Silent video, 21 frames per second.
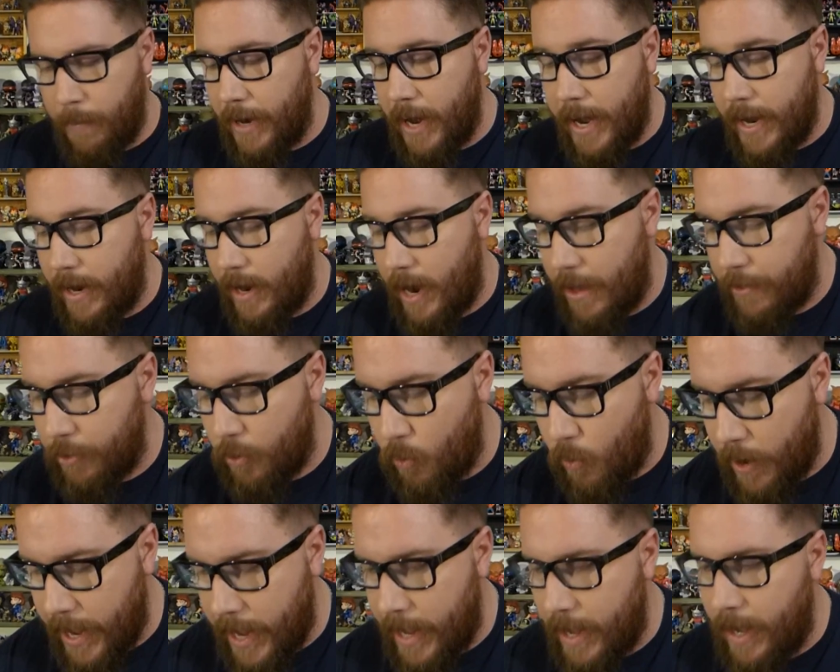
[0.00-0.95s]
But either
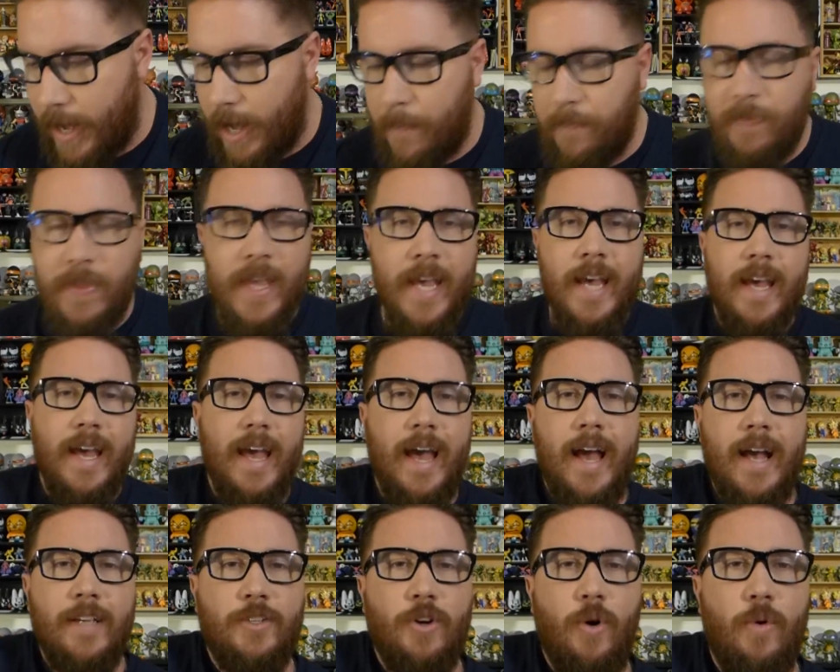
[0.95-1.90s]
way,
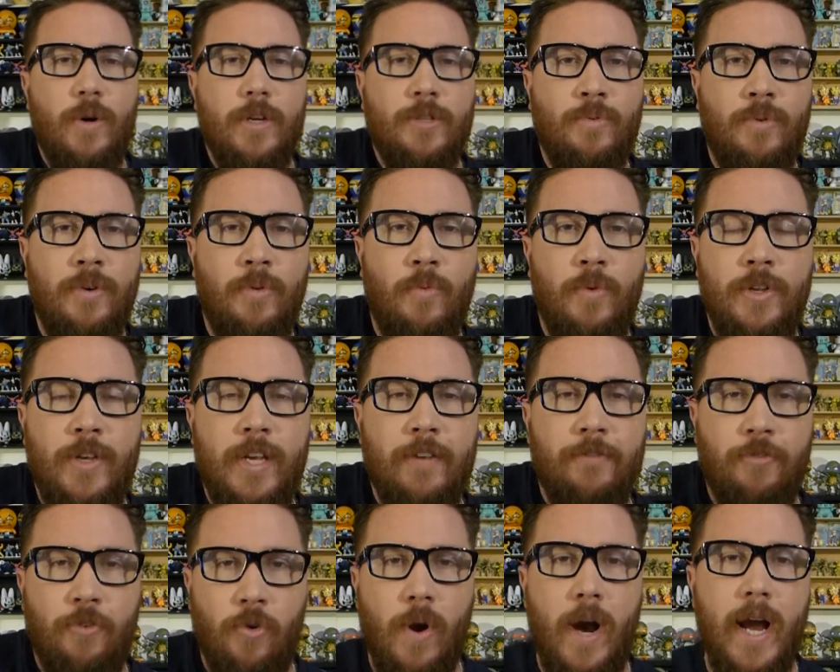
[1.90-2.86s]
as always, when you
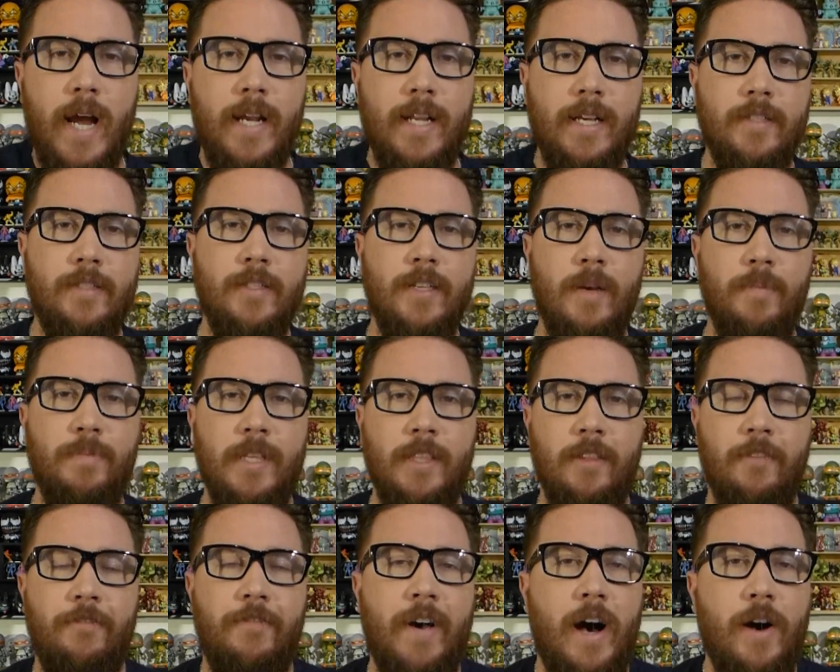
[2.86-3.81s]
get variety on
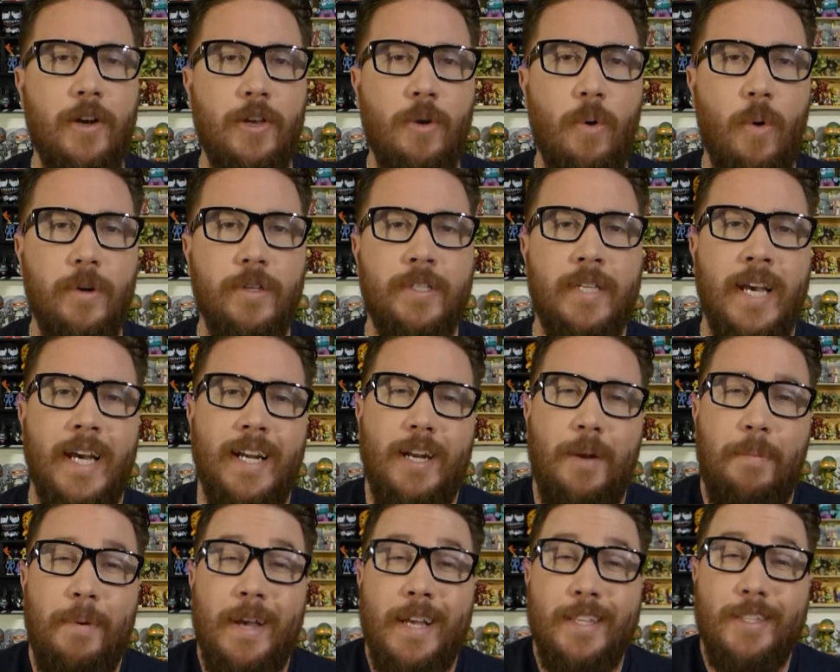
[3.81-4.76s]
something, the value always kind
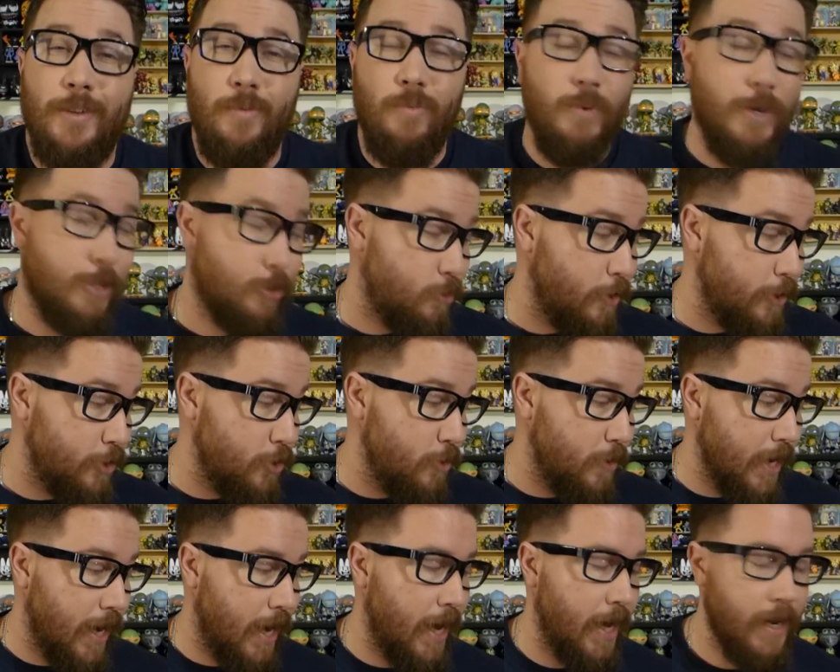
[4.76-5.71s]
of depends on which one you
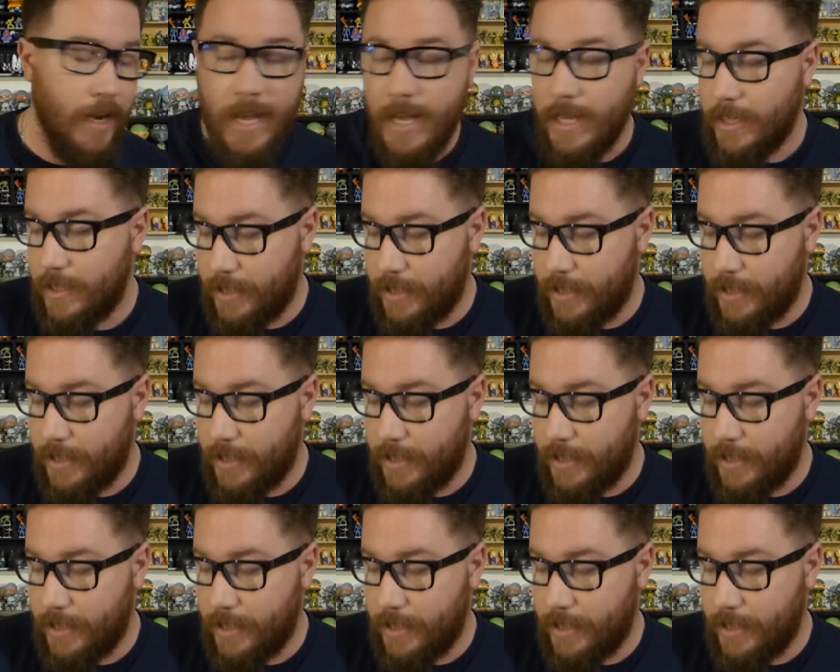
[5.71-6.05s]
got.